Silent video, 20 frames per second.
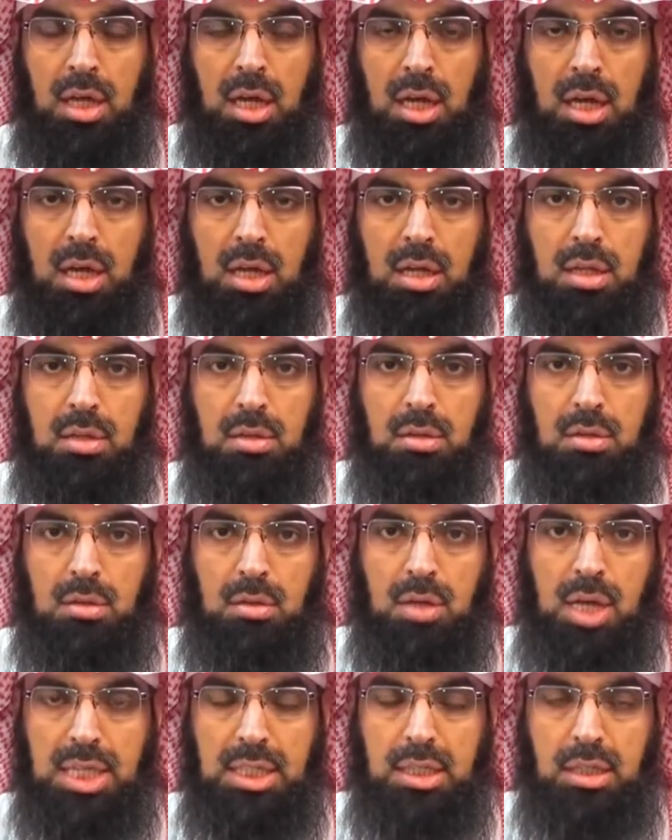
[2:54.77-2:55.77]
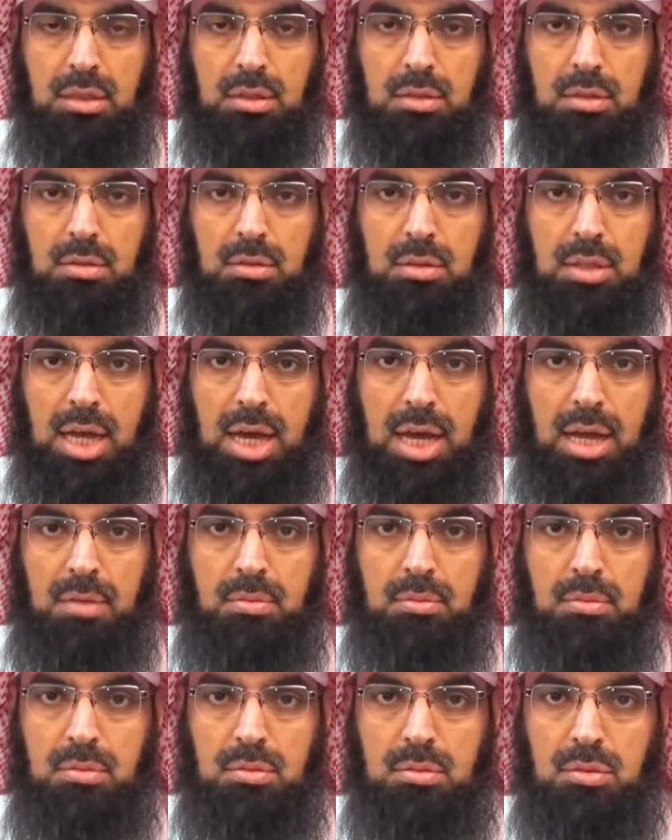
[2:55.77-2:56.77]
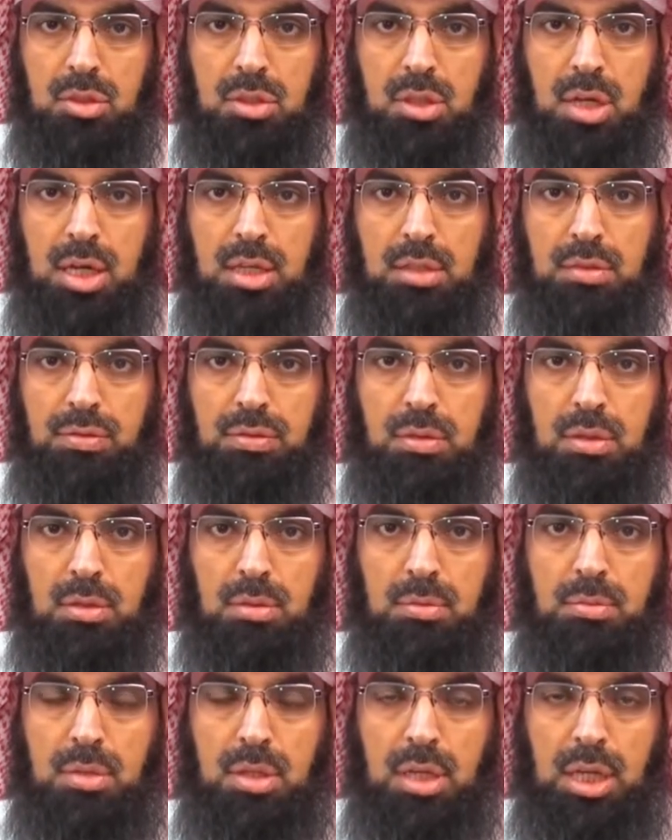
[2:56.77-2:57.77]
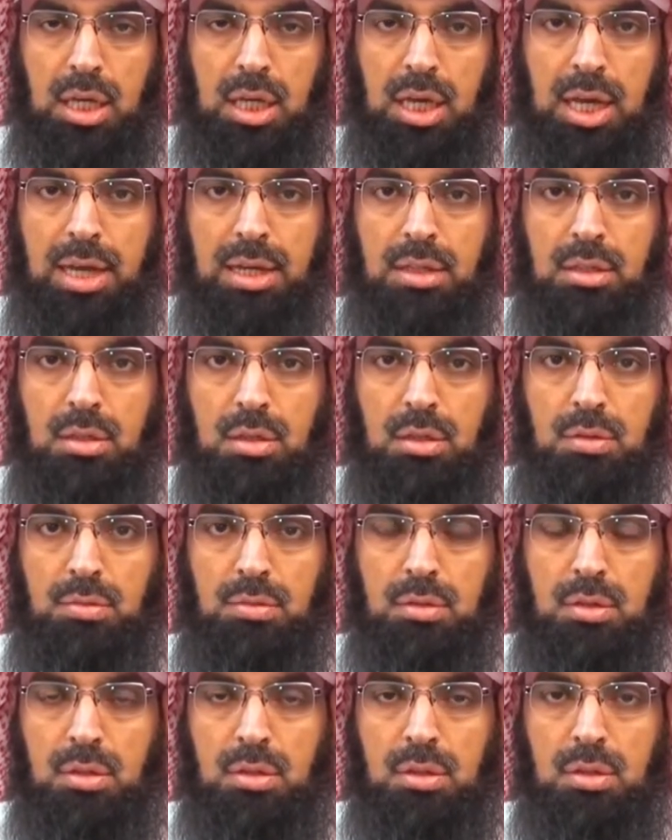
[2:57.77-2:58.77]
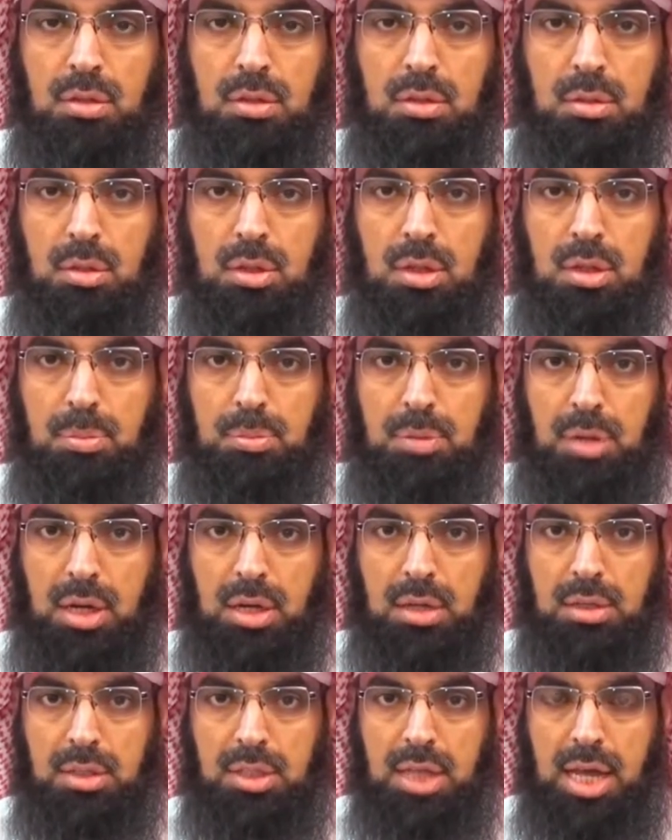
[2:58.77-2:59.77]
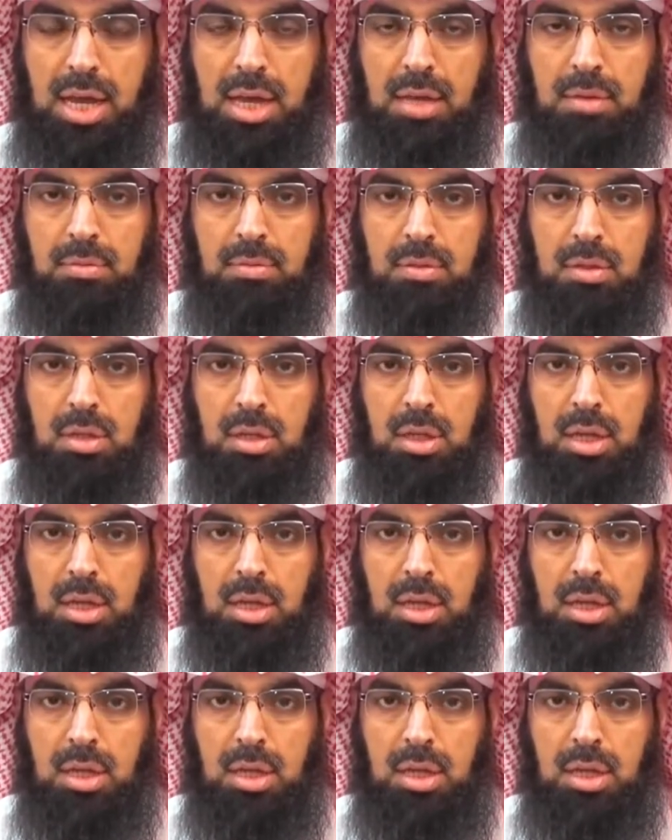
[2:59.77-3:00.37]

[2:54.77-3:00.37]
Asr time starts from the end of Dhuhr prayer time